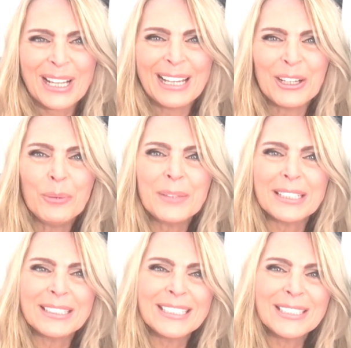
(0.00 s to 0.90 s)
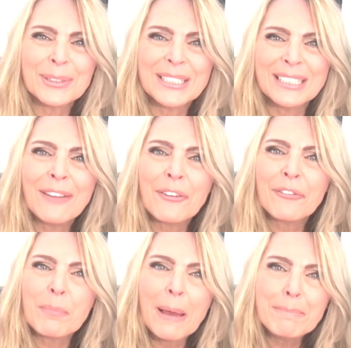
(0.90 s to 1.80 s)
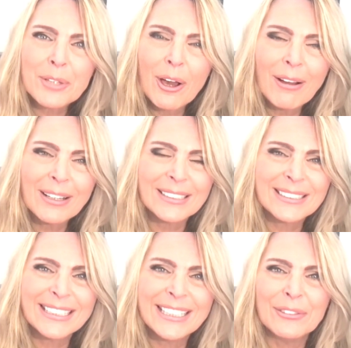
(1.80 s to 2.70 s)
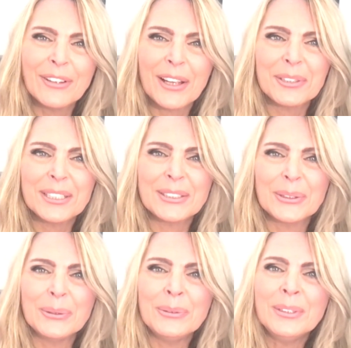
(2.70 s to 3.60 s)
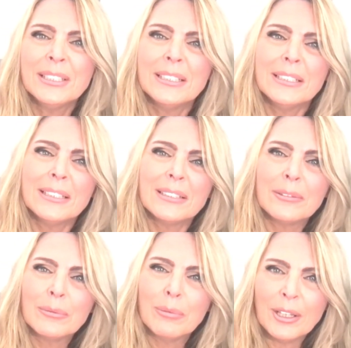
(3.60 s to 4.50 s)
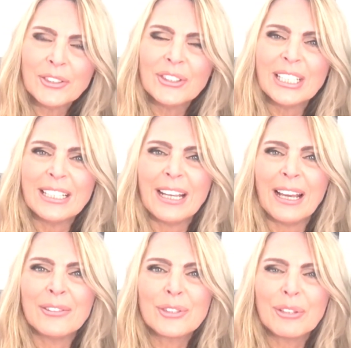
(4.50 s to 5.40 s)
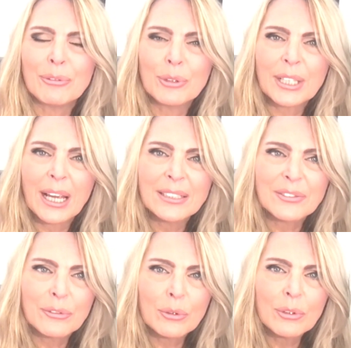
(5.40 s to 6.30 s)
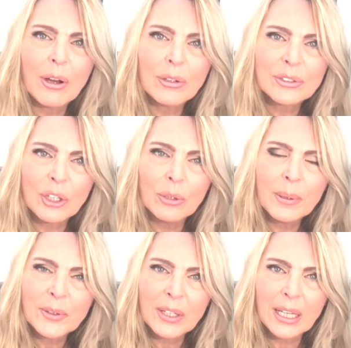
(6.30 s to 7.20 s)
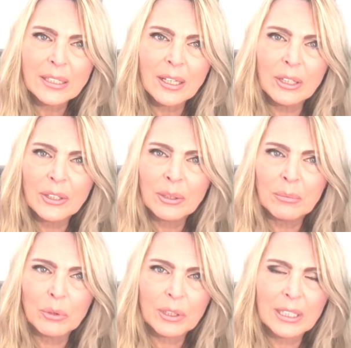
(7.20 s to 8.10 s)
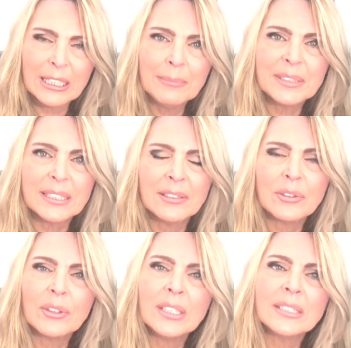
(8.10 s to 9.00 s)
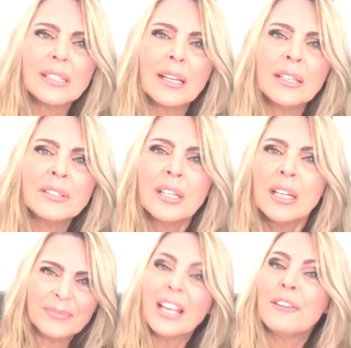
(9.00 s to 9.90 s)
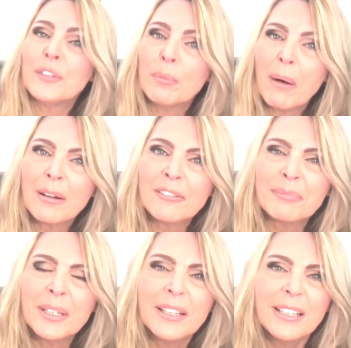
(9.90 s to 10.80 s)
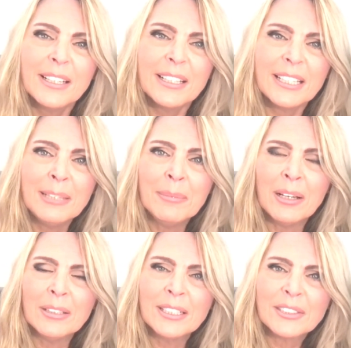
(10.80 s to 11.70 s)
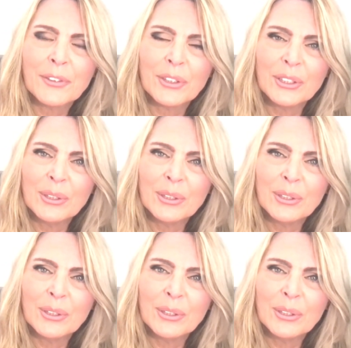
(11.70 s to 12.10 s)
I hope that this was enough of a pep talk. I see you very soon. Watch the energy forecast for October to get a little more glimpse into this. And if you're part of my email list for the